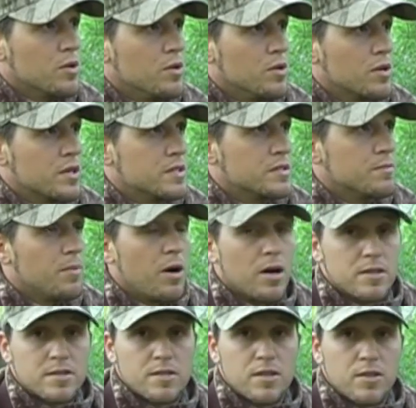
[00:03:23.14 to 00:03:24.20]
looking
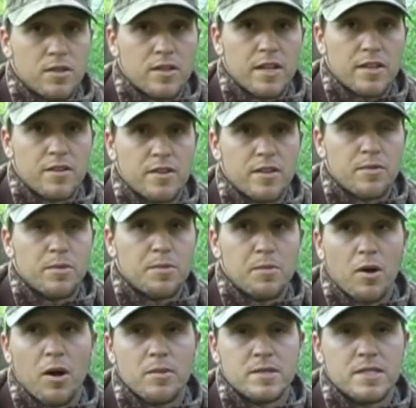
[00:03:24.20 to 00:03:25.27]
spots that look like they're going to be
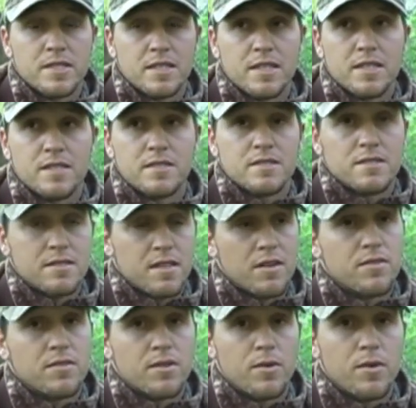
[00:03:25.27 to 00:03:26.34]
promising, and this is
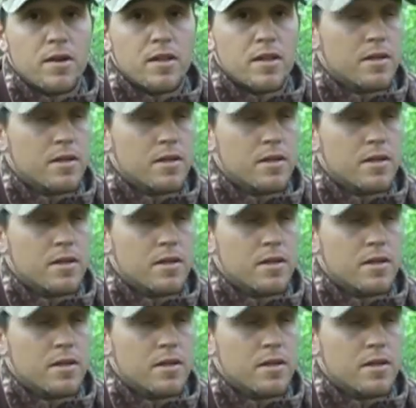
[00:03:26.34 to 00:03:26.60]
definitely one of